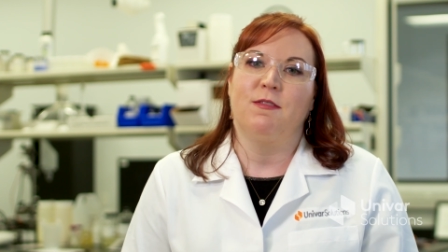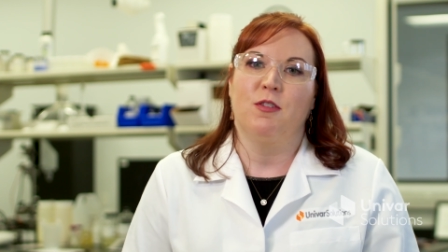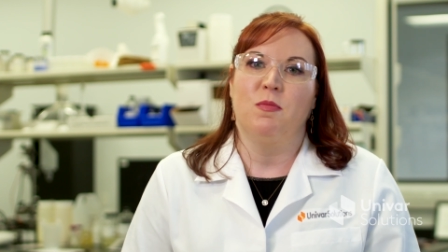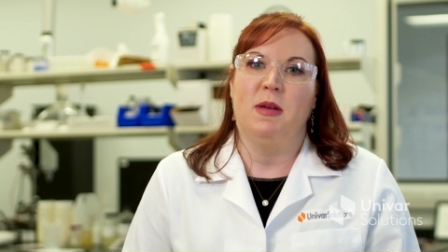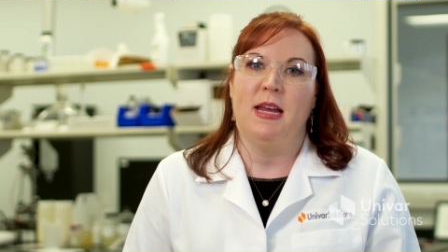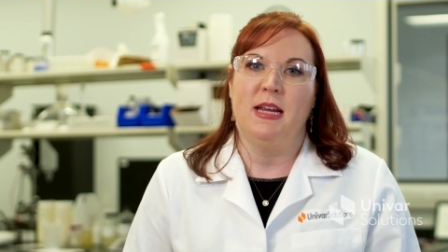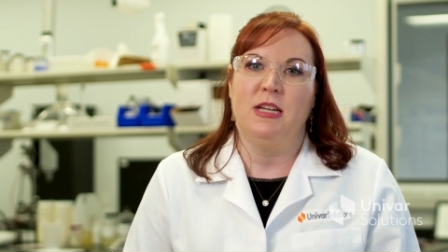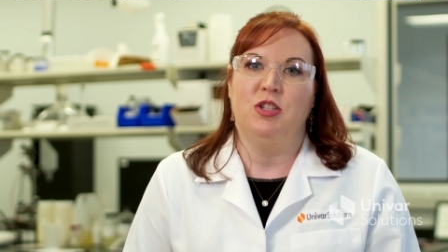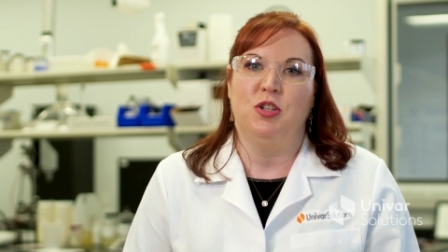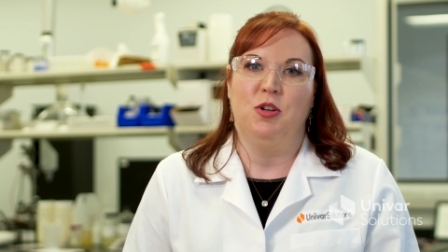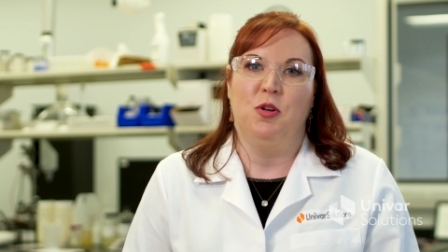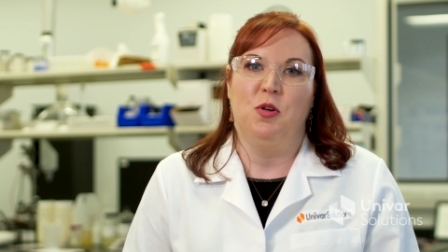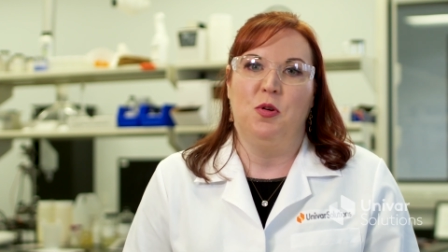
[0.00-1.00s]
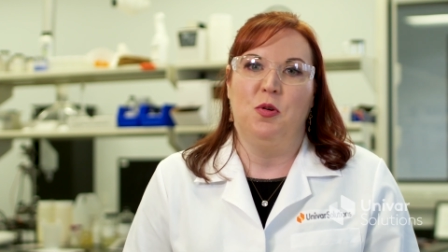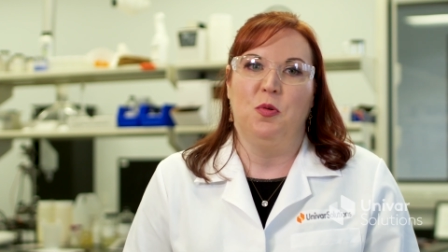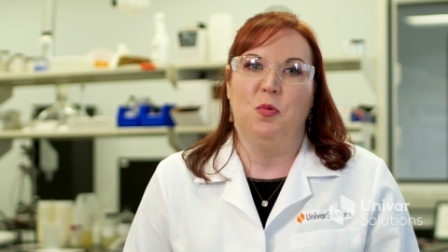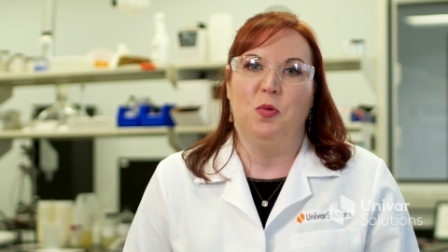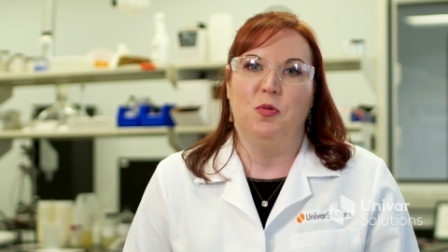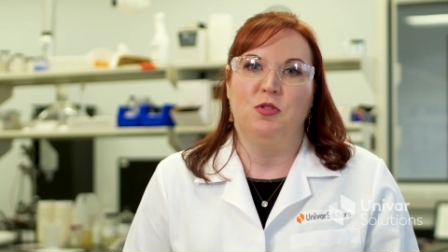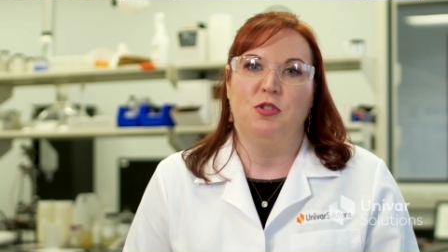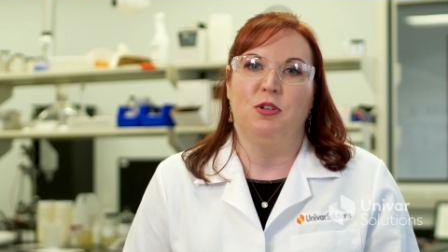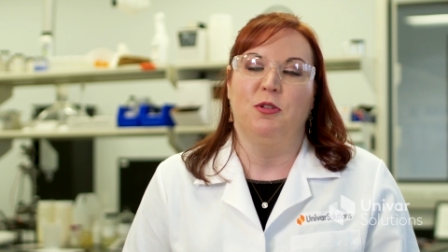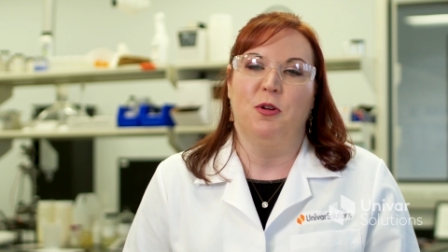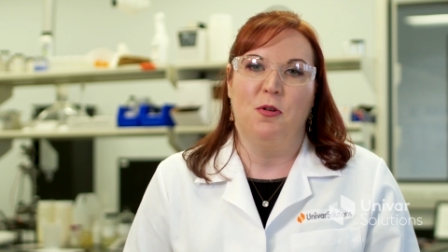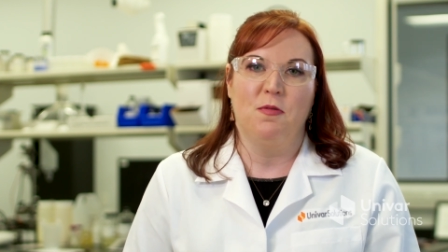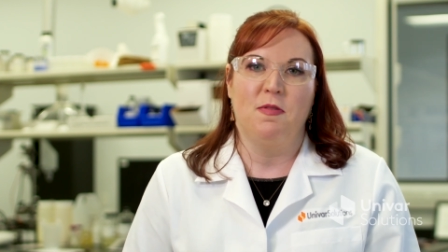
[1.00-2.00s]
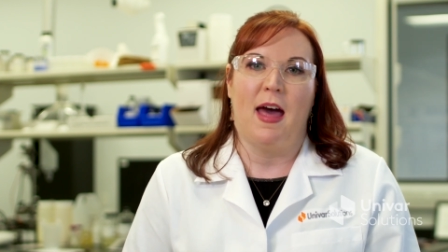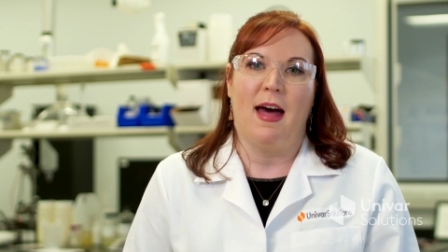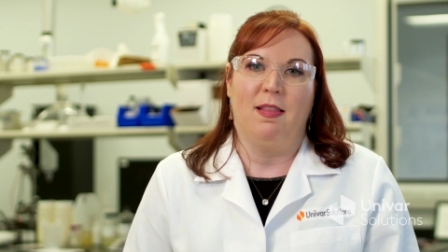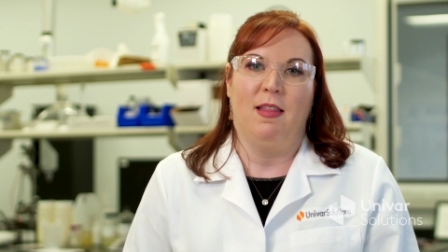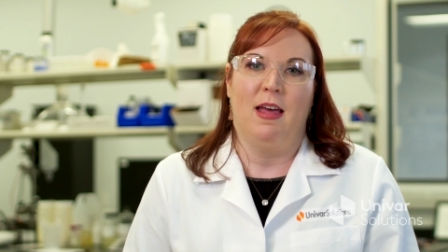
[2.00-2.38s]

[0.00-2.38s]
for me to to learn that